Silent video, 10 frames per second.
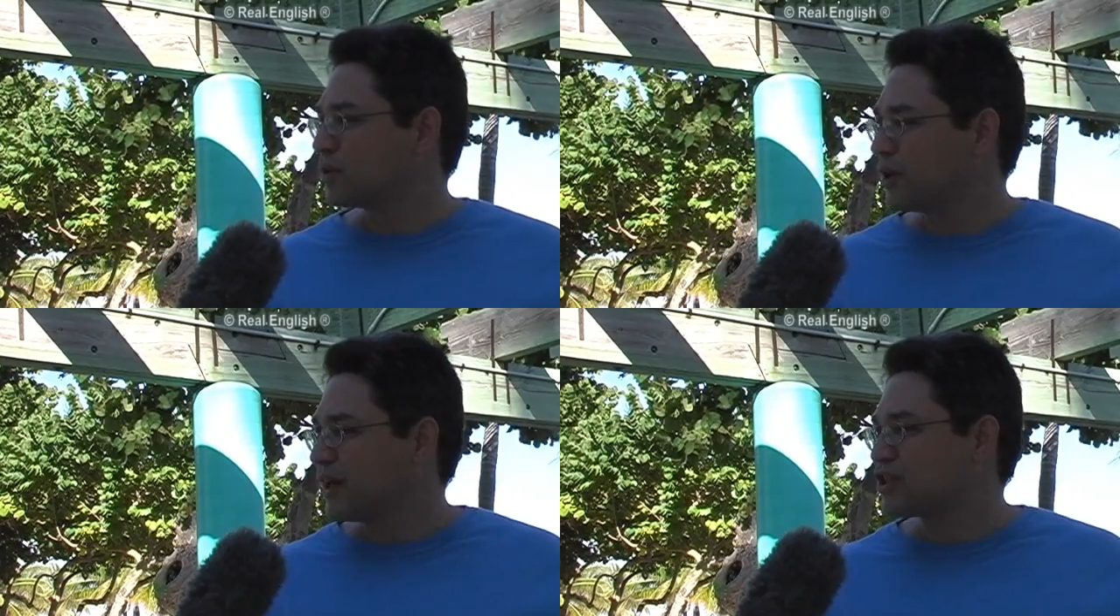
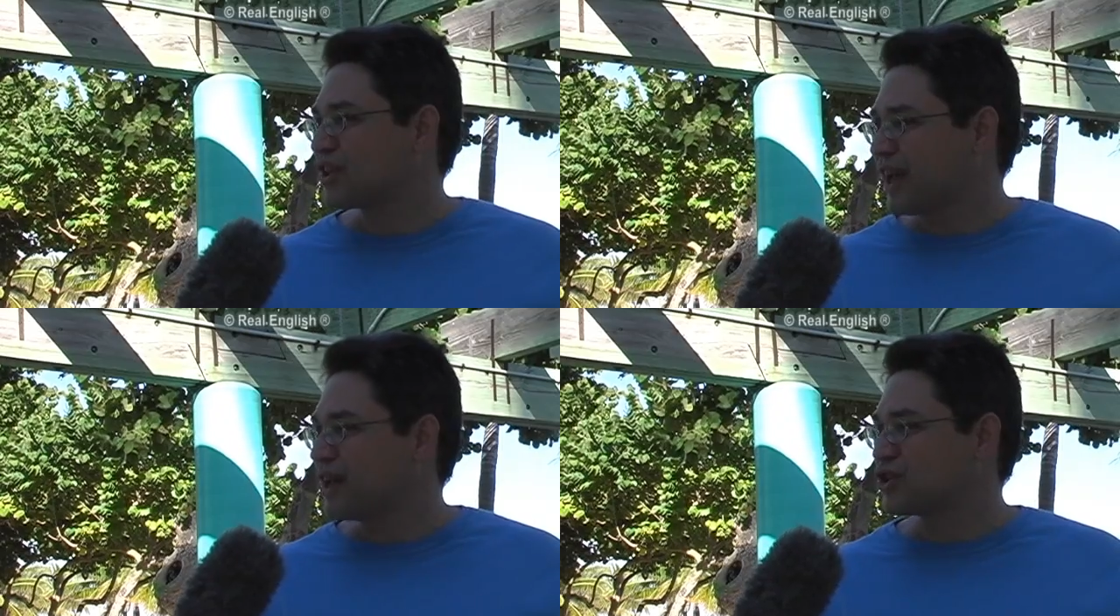Good
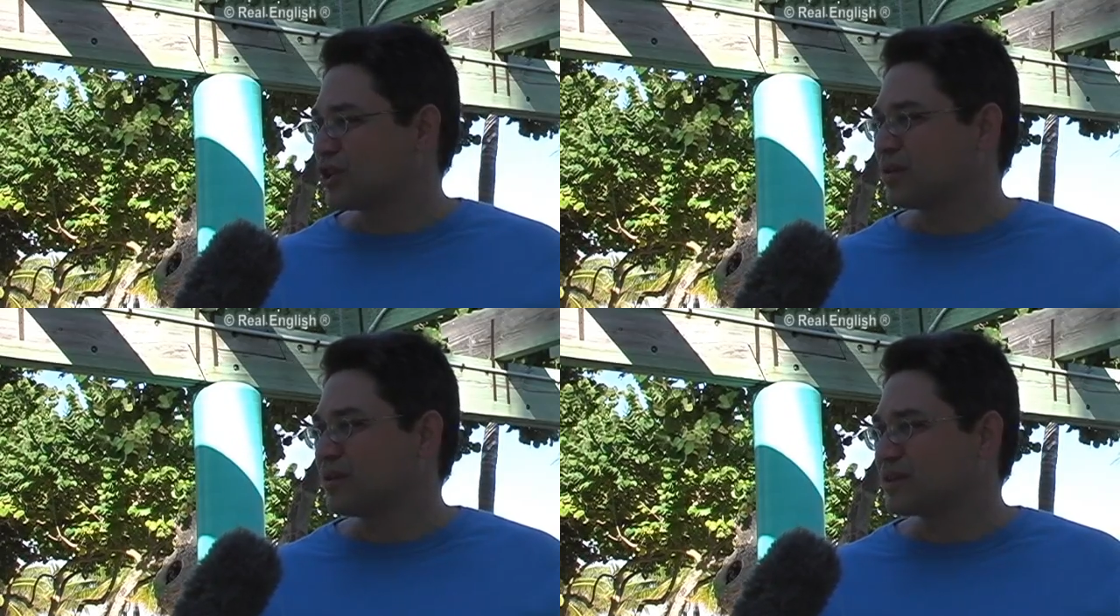
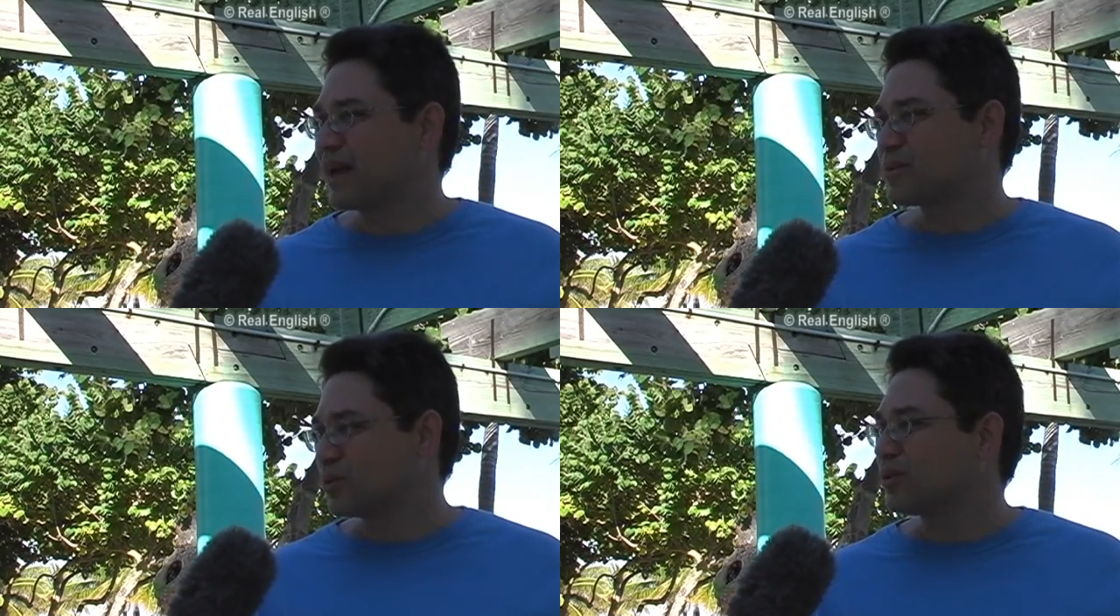education is
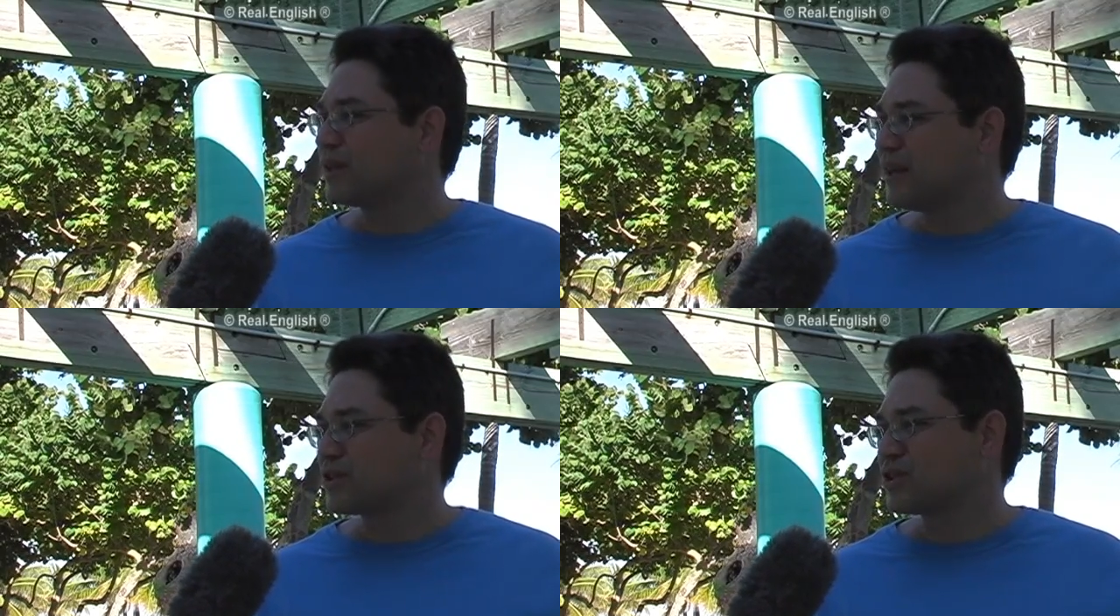
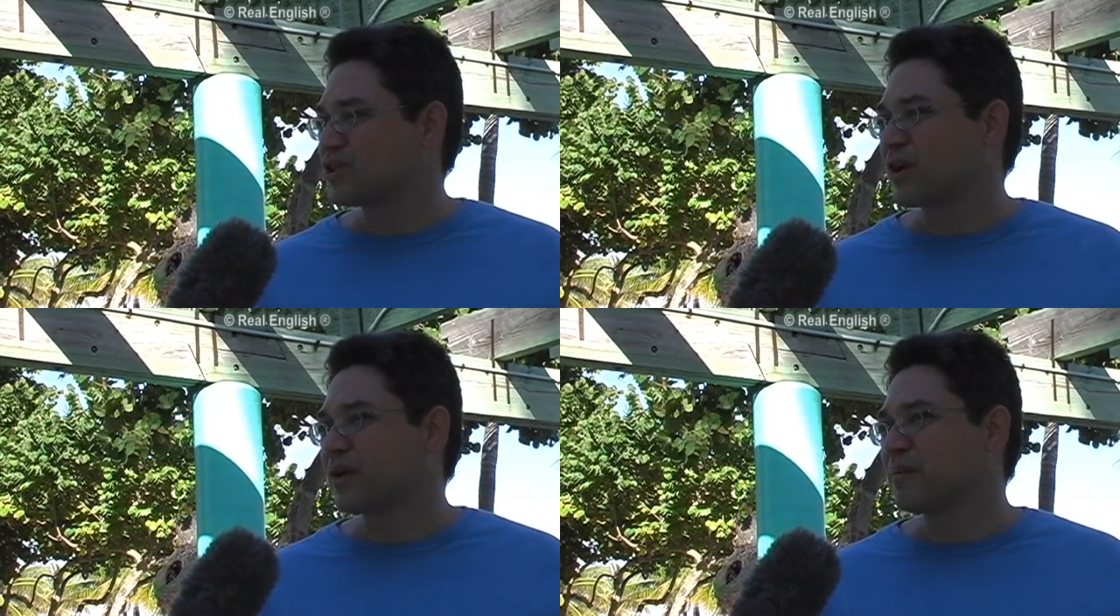absolutely
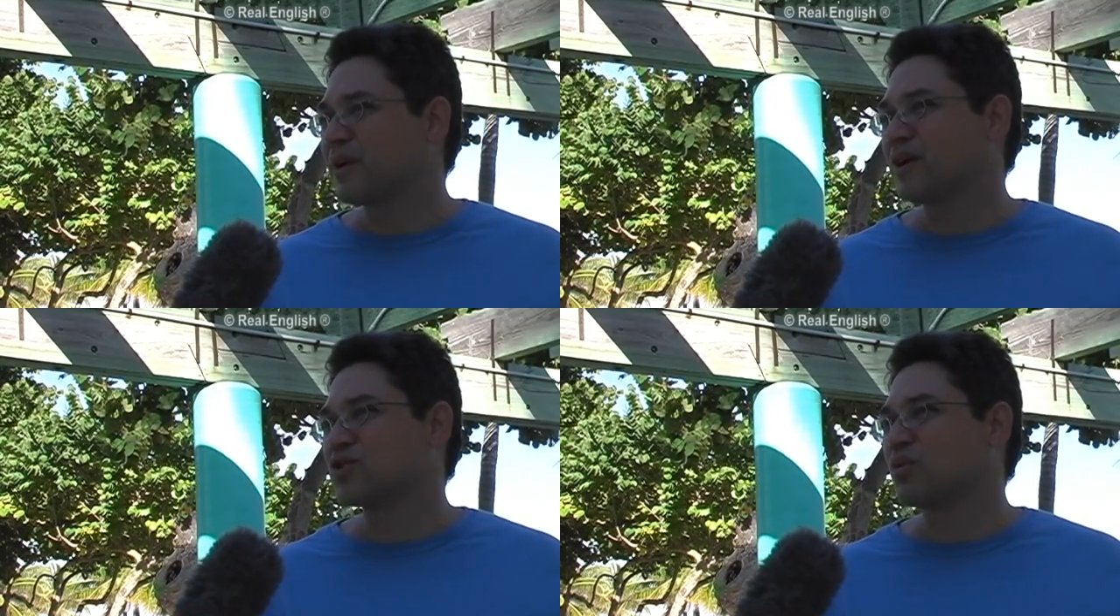necessary
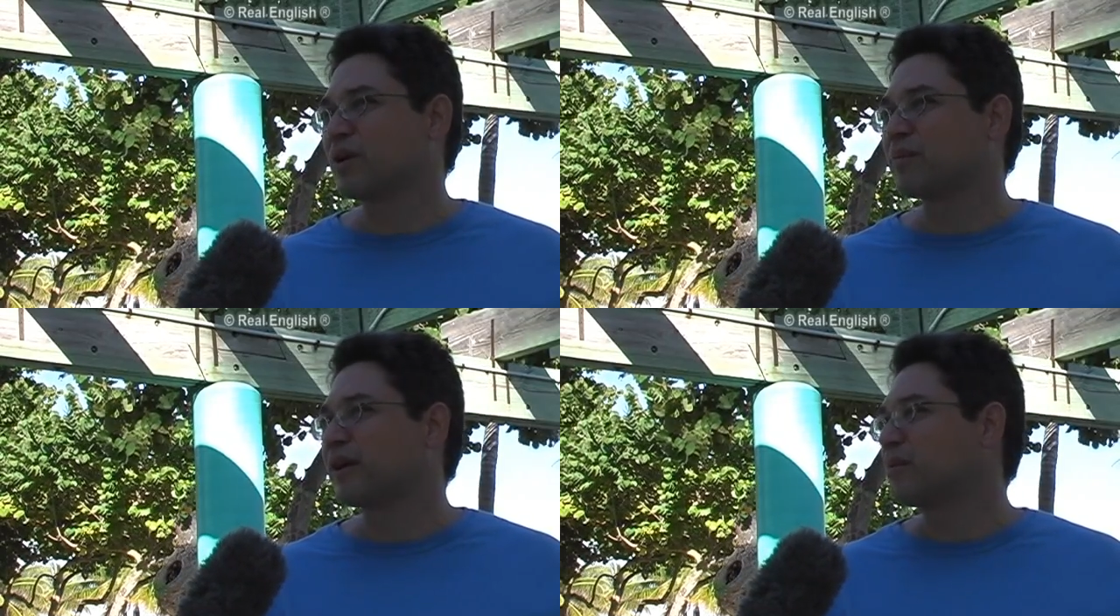because you
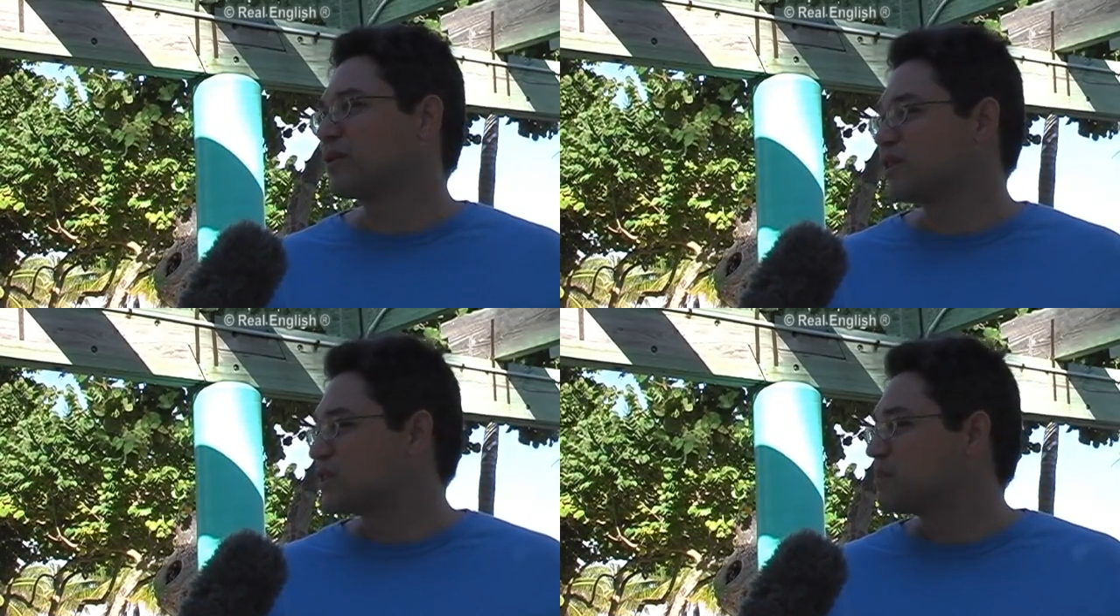want to be
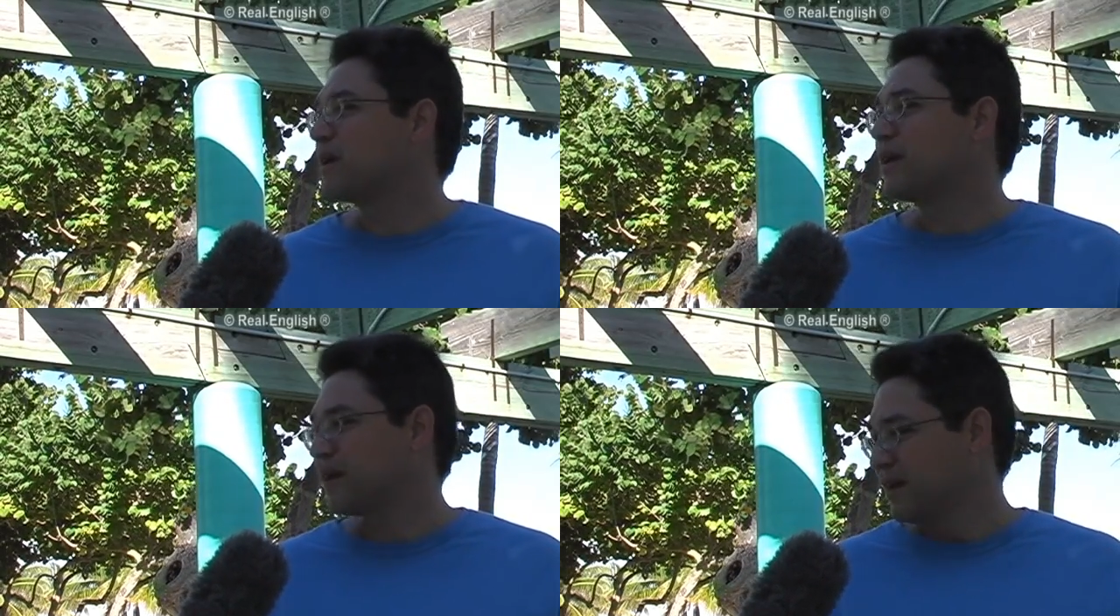able to
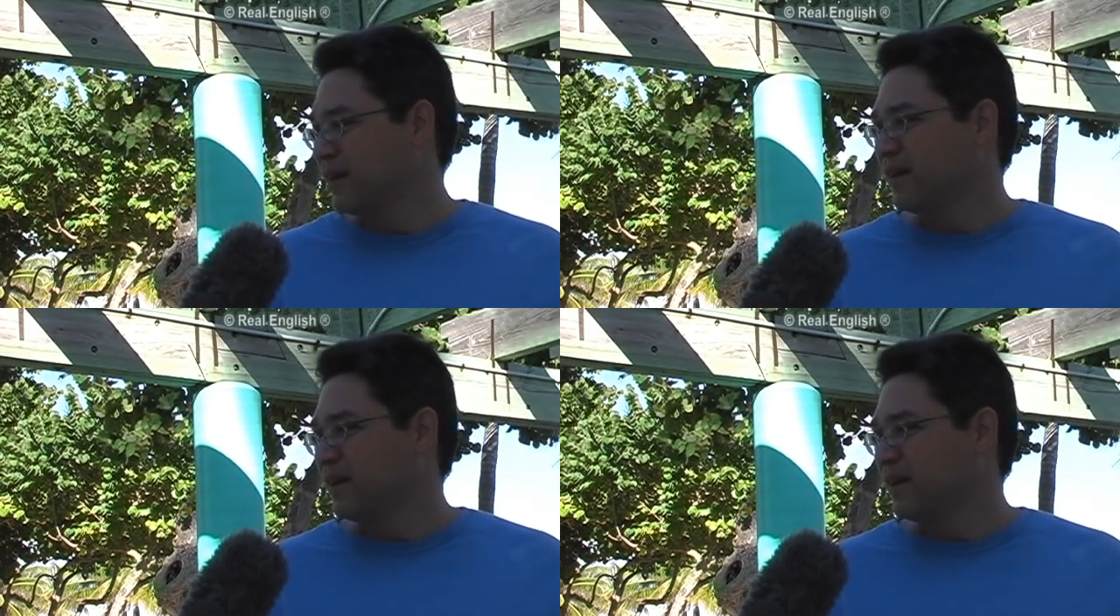speak